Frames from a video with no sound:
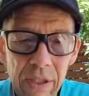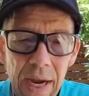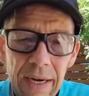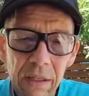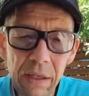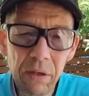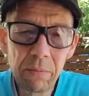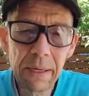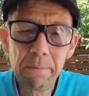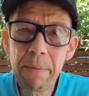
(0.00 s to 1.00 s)
it's got a
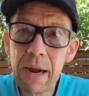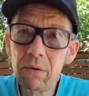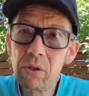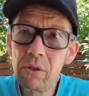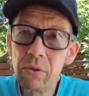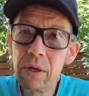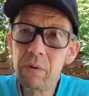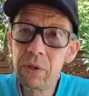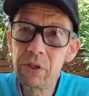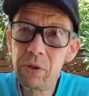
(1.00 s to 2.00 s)
little bit of bounce
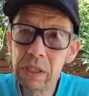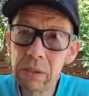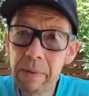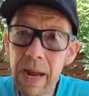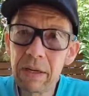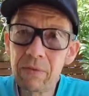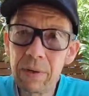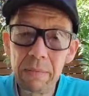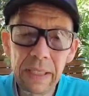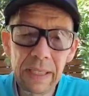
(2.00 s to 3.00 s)
to it, which you
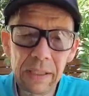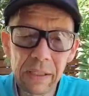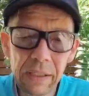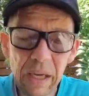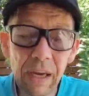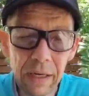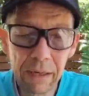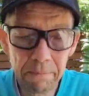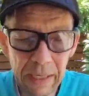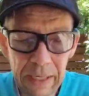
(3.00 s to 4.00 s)
expect from these
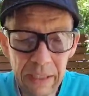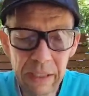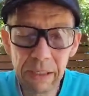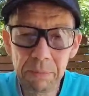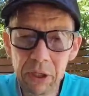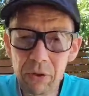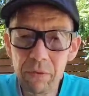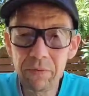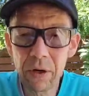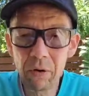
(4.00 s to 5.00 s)
beaded
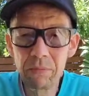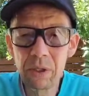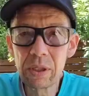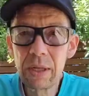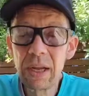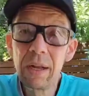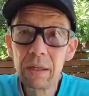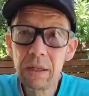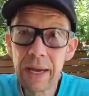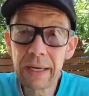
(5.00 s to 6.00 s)
TPU foams,
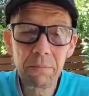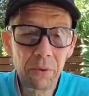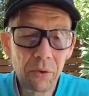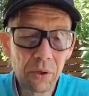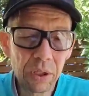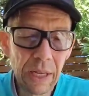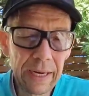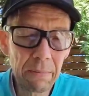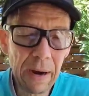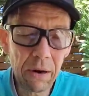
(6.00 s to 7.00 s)
like a
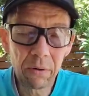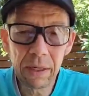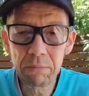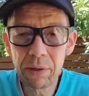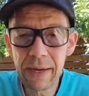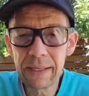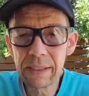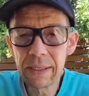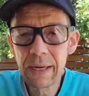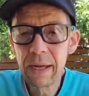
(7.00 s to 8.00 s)
Boost, like a Power Run
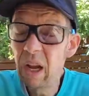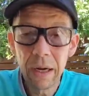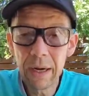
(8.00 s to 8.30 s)
Plus,